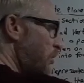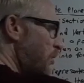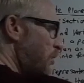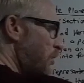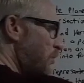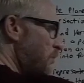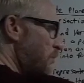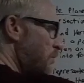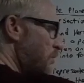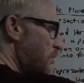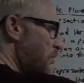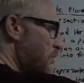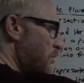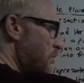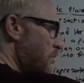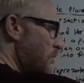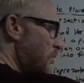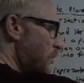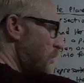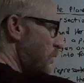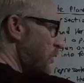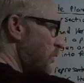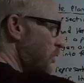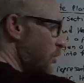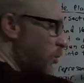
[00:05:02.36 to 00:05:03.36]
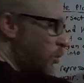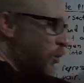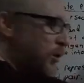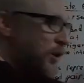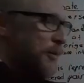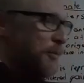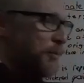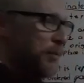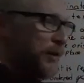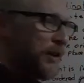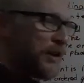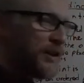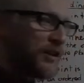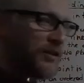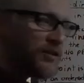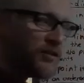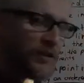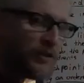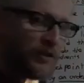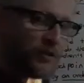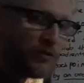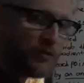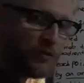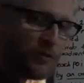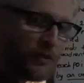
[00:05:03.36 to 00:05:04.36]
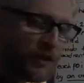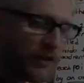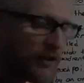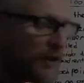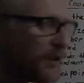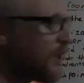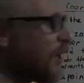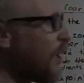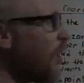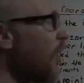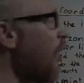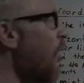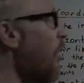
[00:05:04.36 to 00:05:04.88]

the numbers, or in the coordinate plane, excuse me,